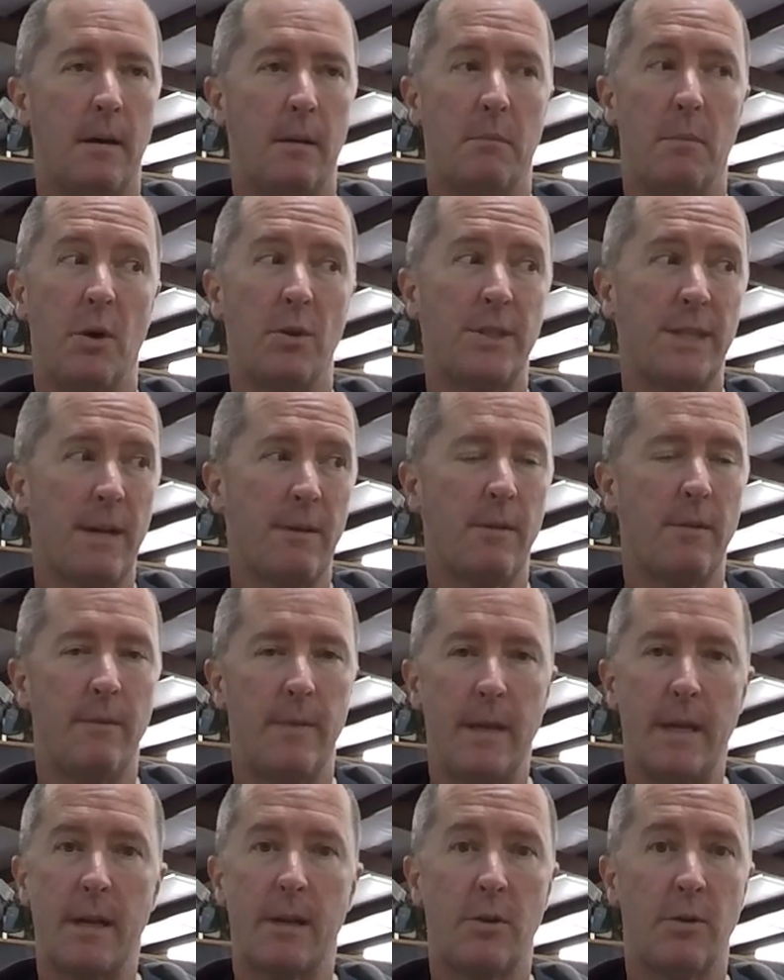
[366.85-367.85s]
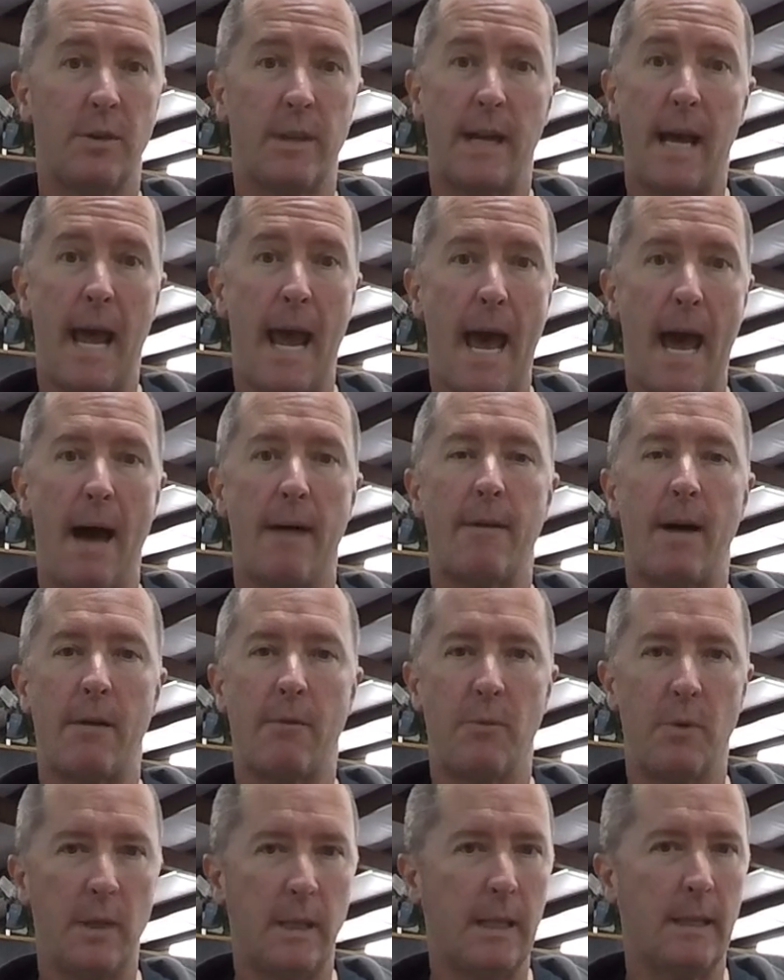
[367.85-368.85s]
Most every vehicle that I have I
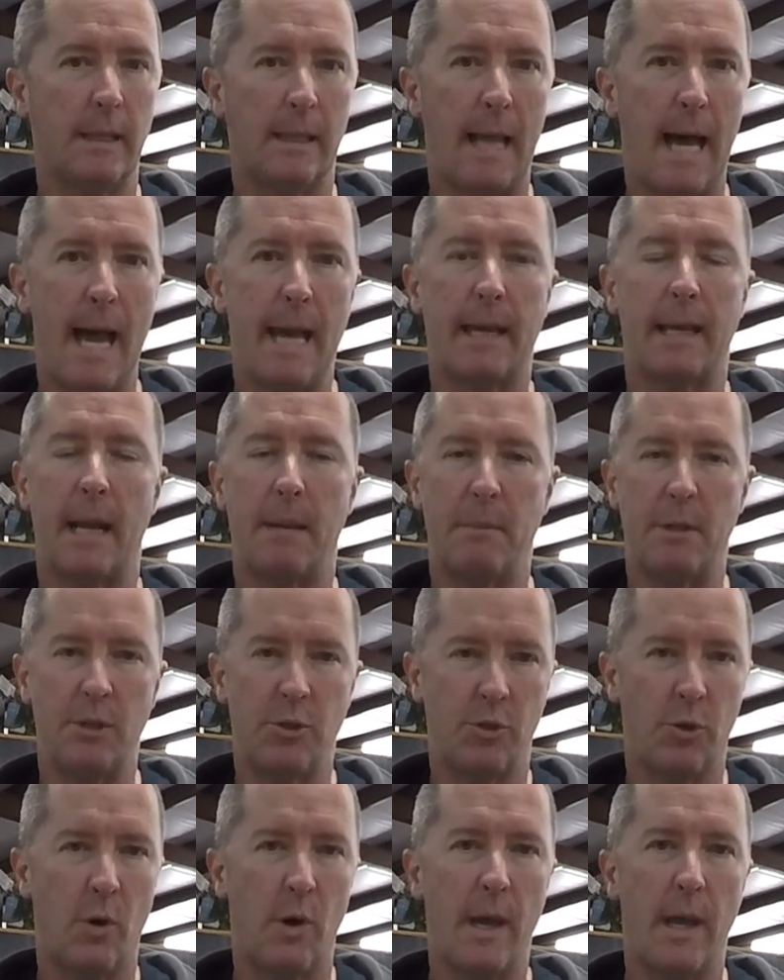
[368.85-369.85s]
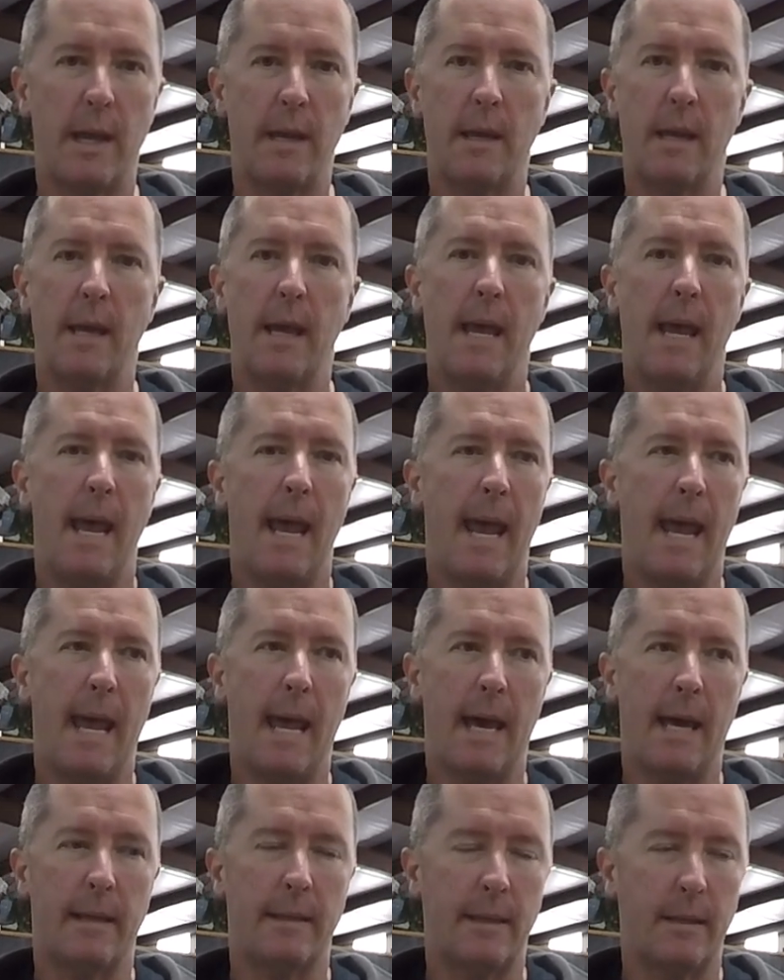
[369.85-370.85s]
really like and I'm enjoying,
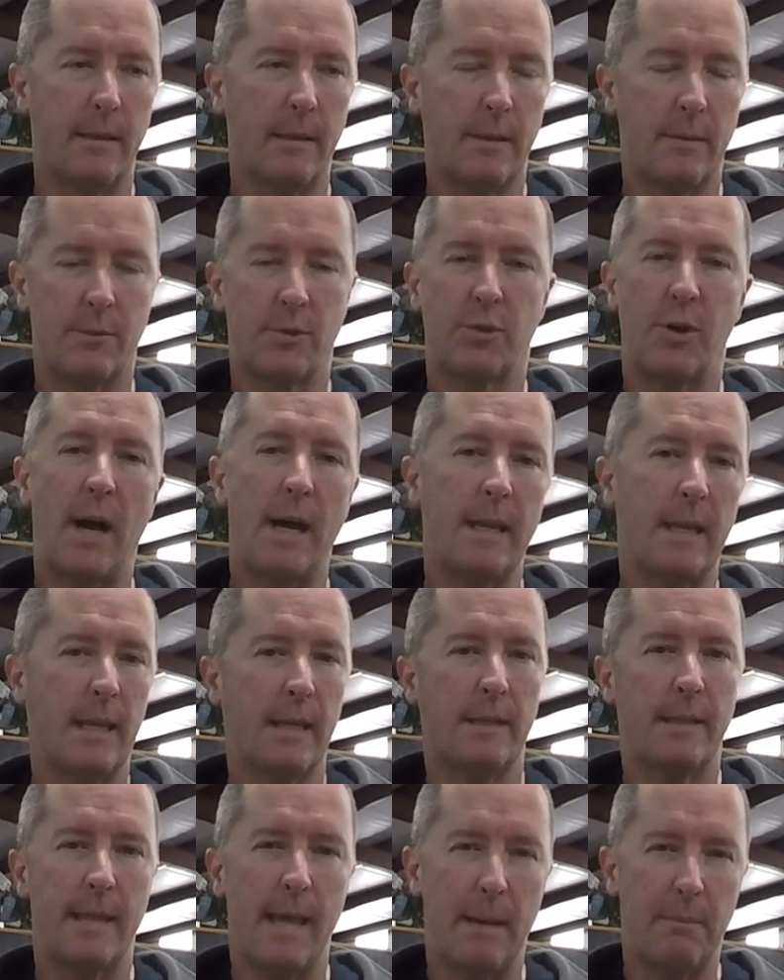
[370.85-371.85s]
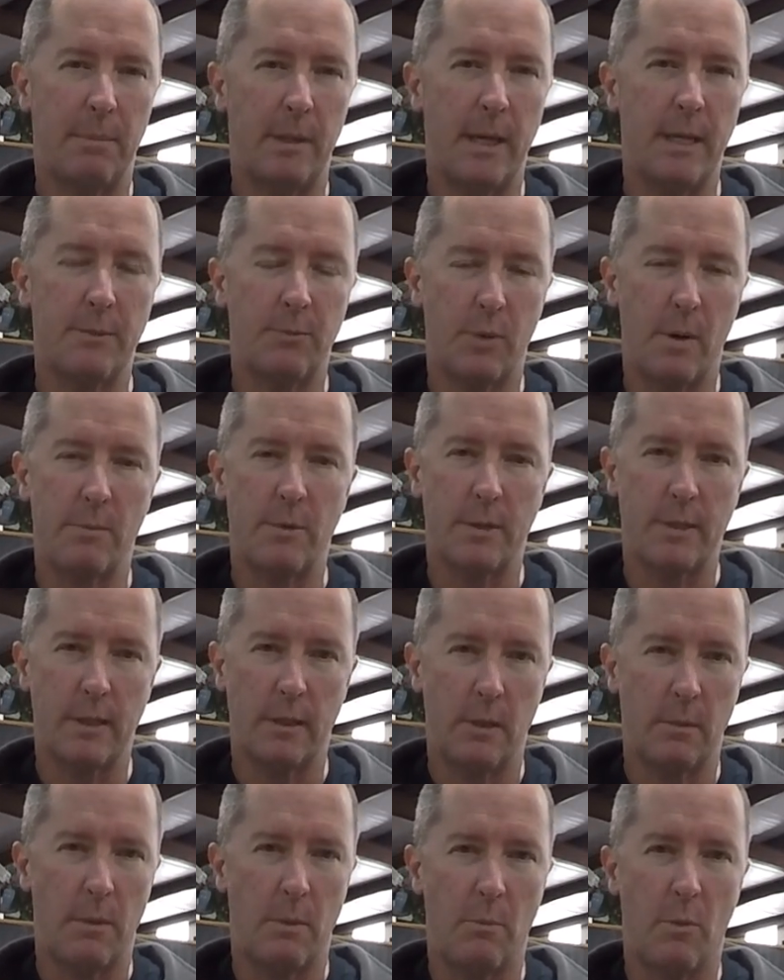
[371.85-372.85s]
and trying to get to that place where I'm just a
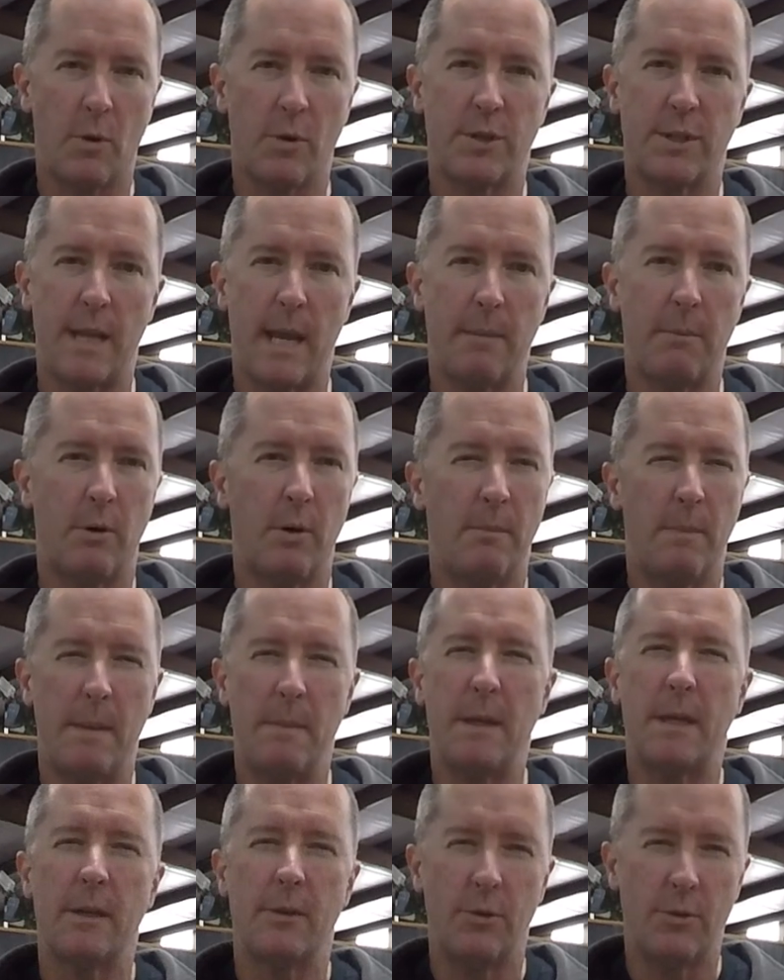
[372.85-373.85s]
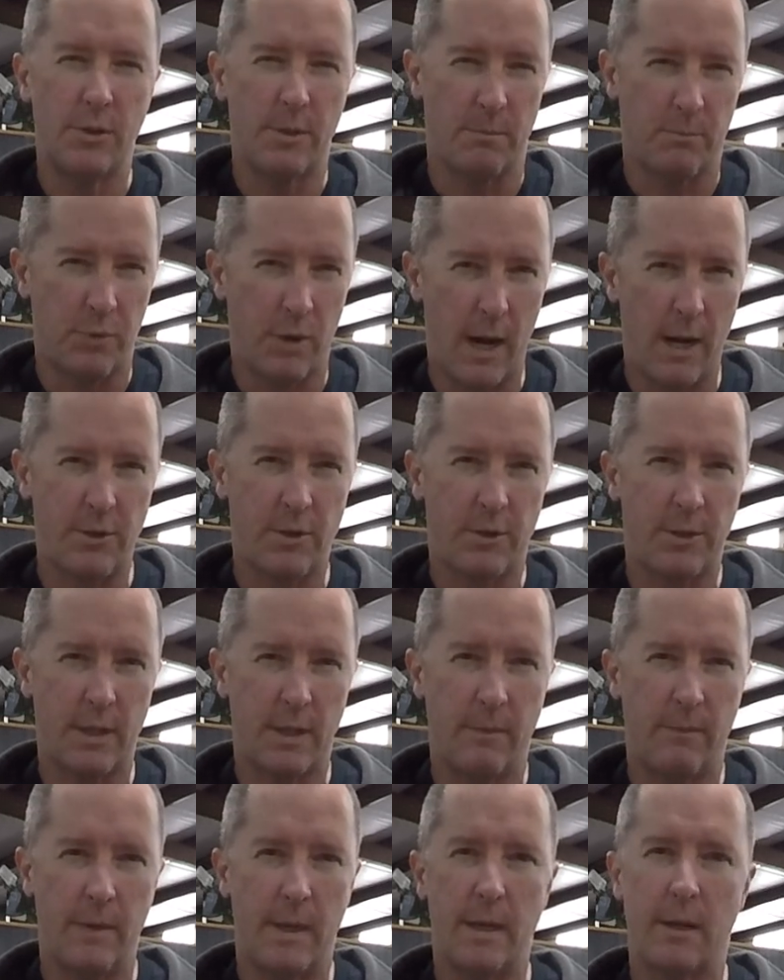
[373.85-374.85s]
little bit more stable and maybe can do some projects on
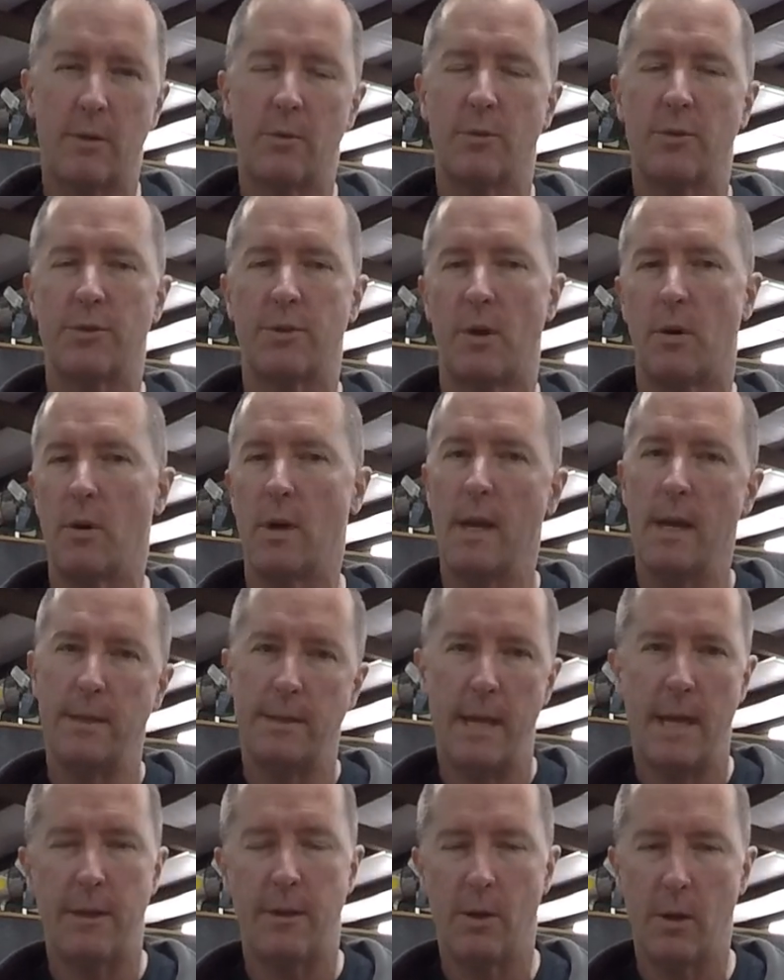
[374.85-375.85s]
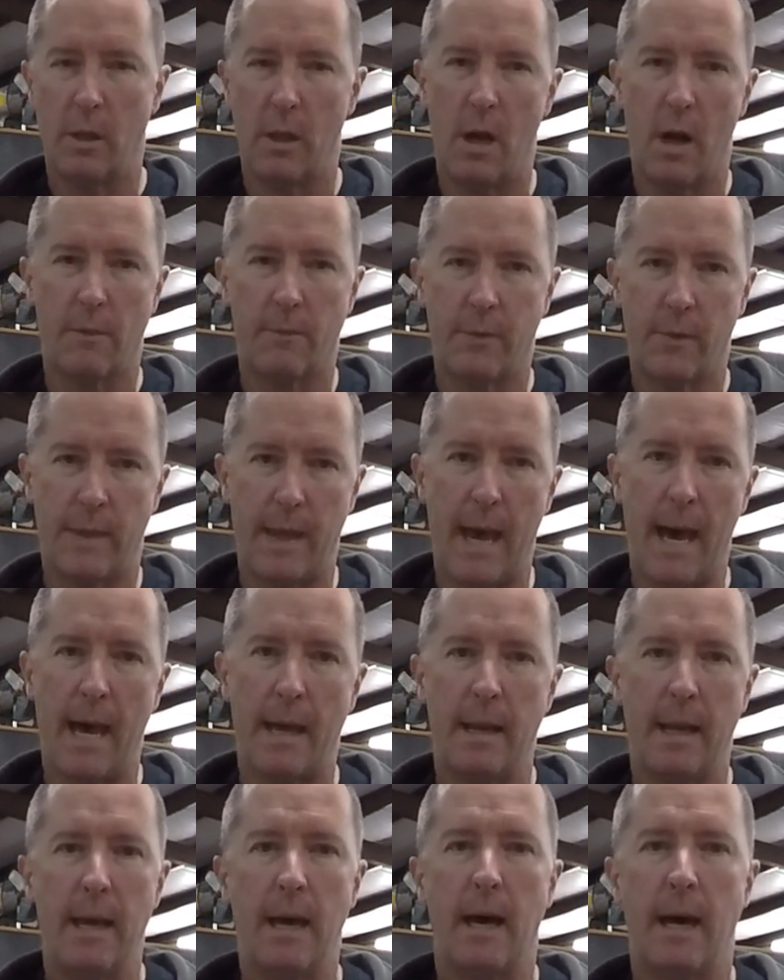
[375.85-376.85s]
the vehicle. So take you along for
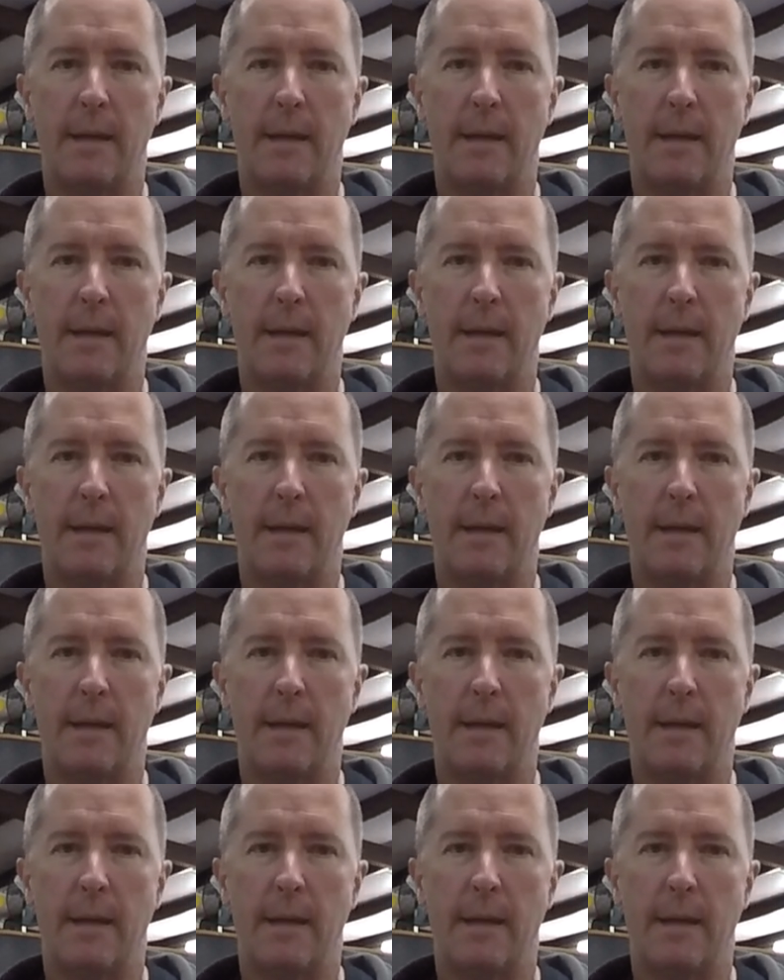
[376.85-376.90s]
that.